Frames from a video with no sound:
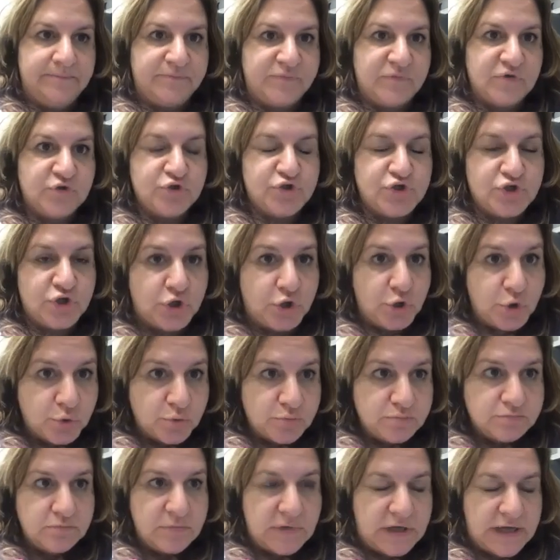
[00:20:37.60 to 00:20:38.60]
So
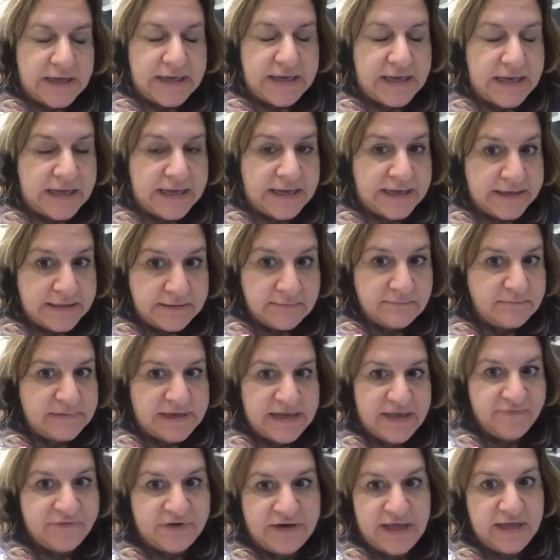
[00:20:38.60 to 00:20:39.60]
I
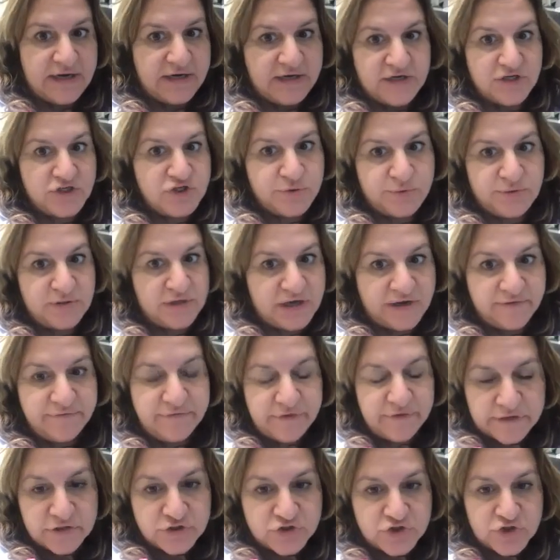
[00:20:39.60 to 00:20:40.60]
haven't had an issue with
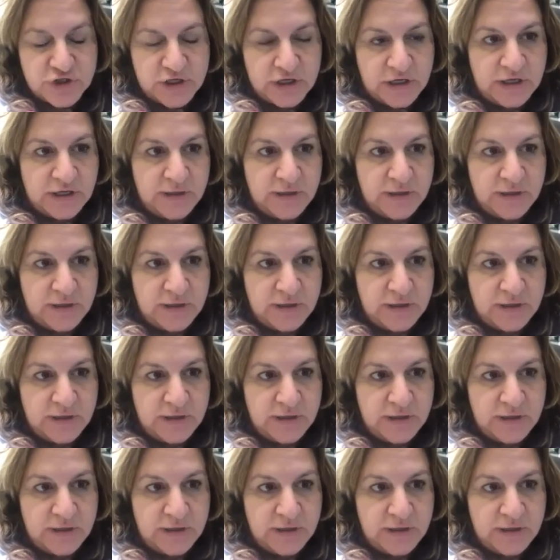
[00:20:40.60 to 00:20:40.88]
coverage.